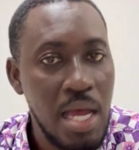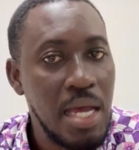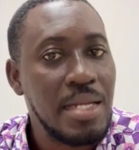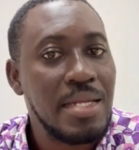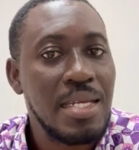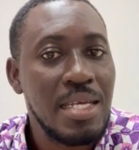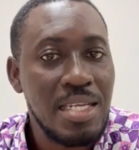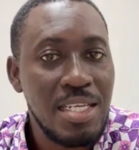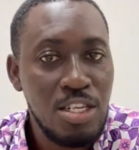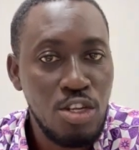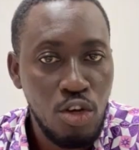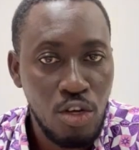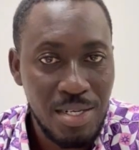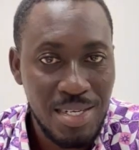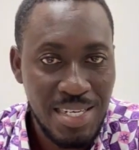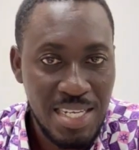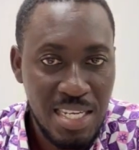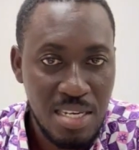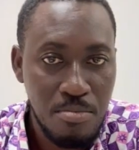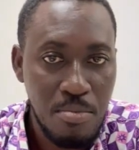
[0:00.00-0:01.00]
They did not
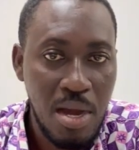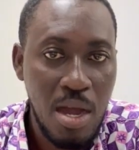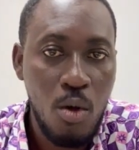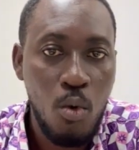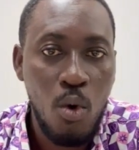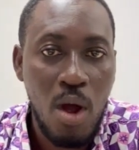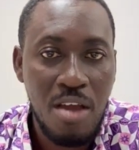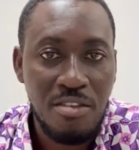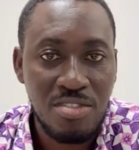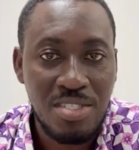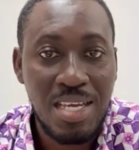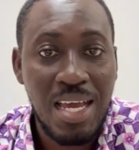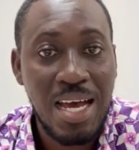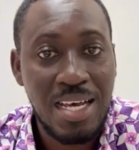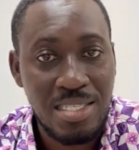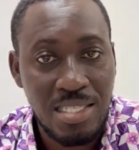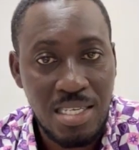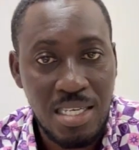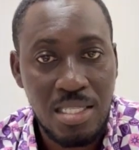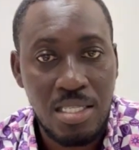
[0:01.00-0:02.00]
need my wife's
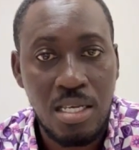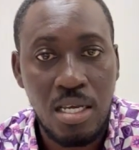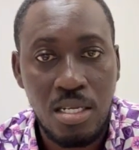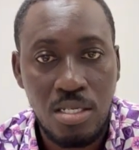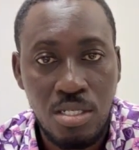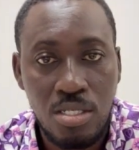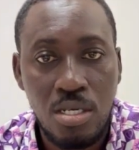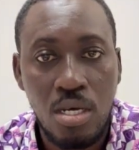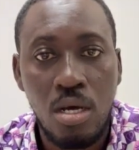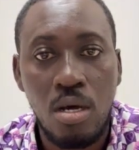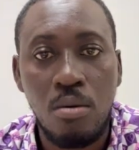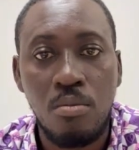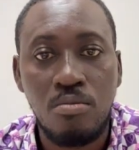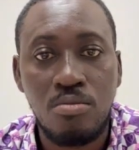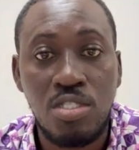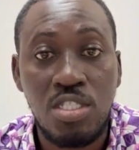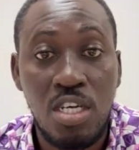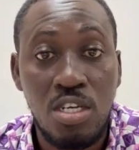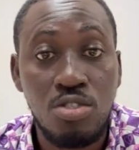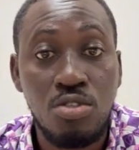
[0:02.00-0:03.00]
gazetted
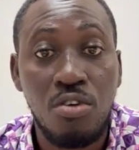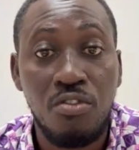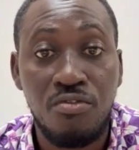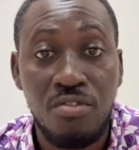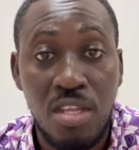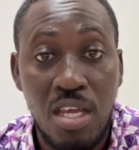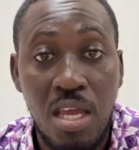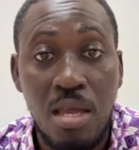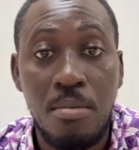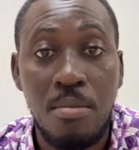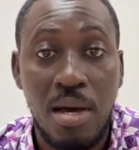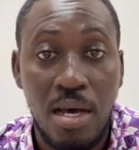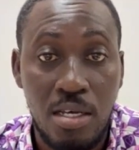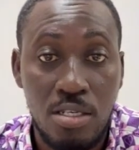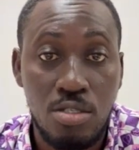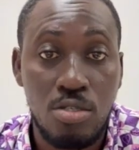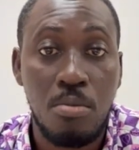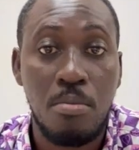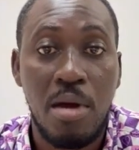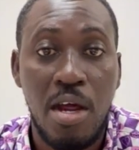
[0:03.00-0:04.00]
change of name
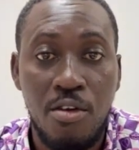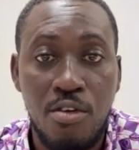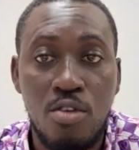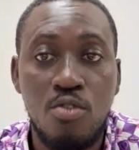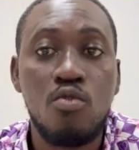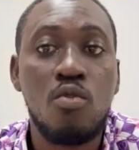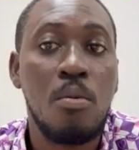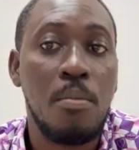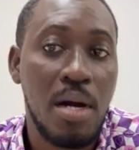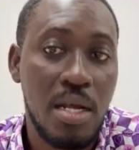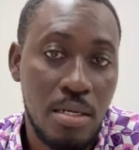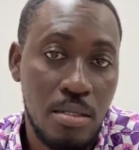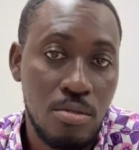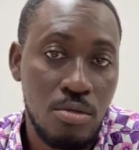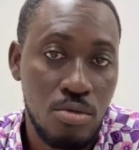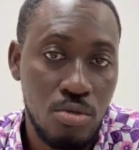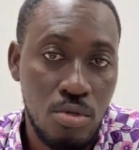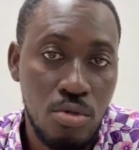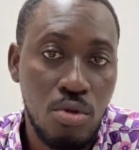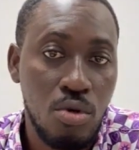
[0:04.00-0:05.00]
as a married woman.
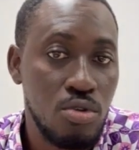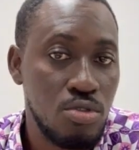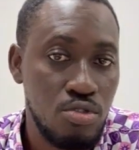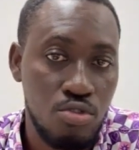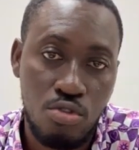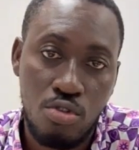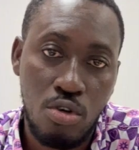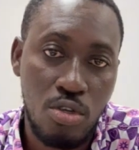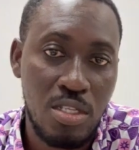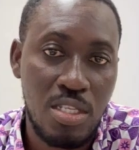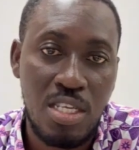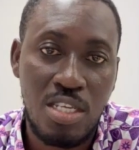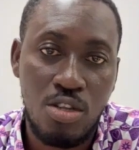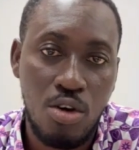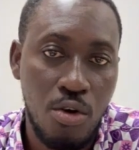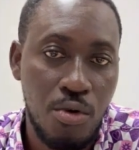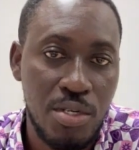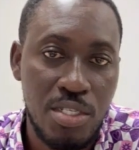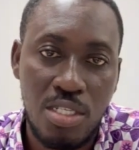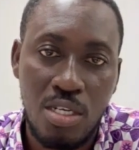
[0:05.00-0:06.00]
So note, you don't need
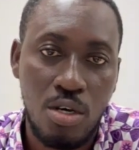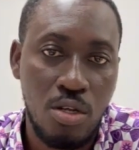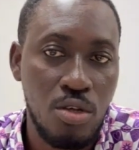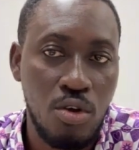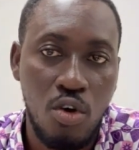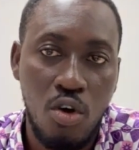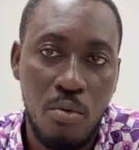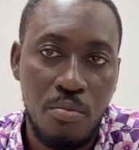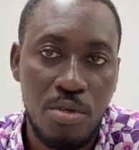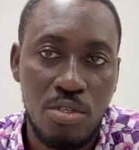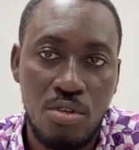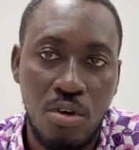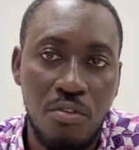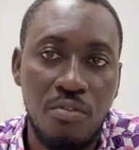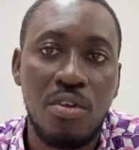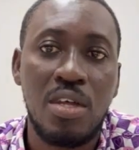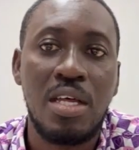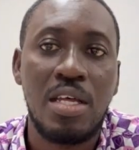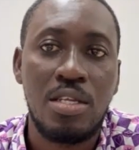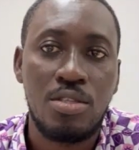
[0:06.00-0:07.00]
original copies of
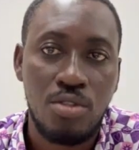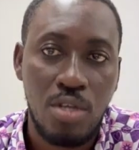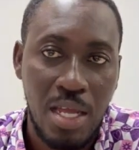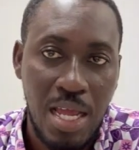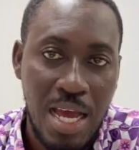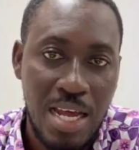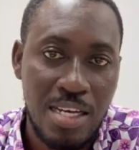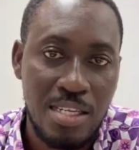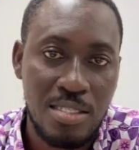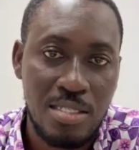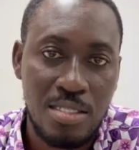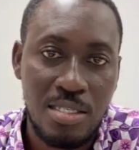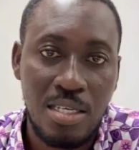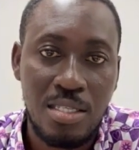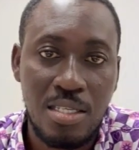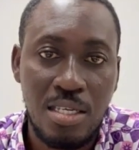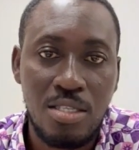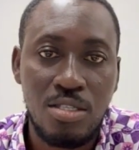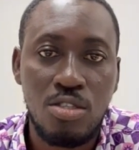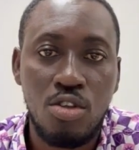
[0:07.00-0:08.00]
the
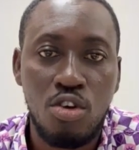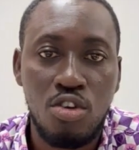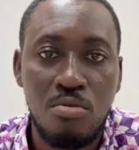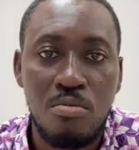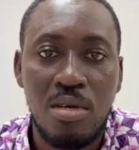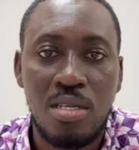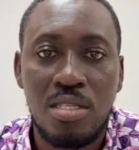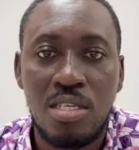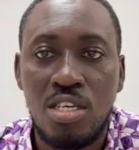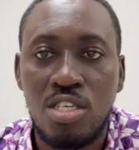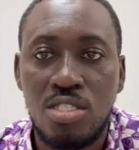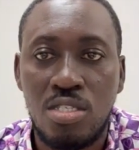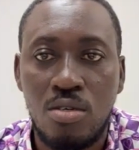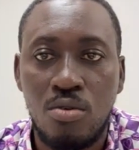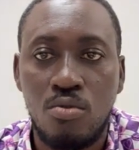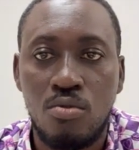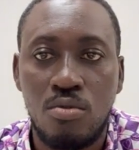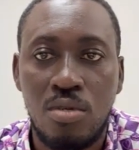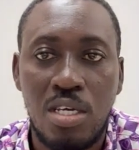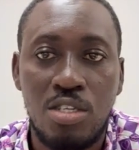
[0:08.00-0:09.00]
gazetted
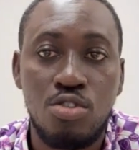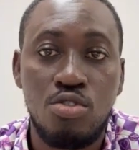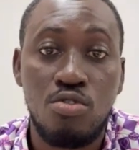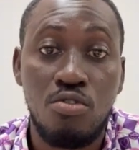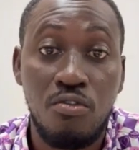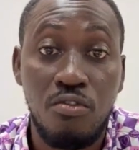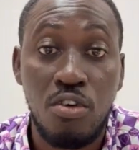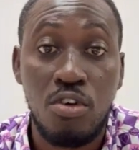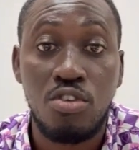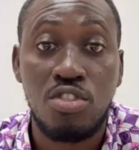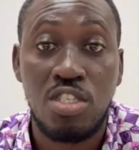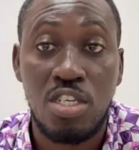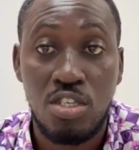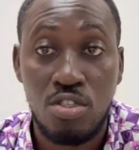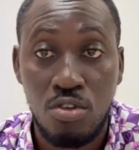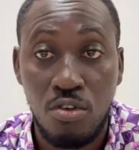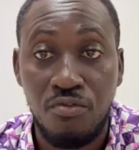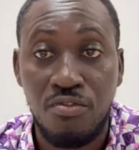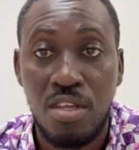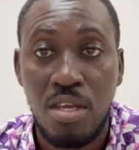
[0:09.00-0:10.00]
documentation that you do for your
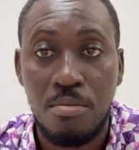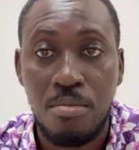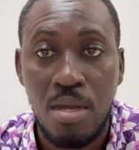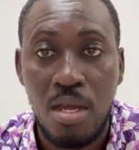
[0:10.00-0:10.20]
change of name.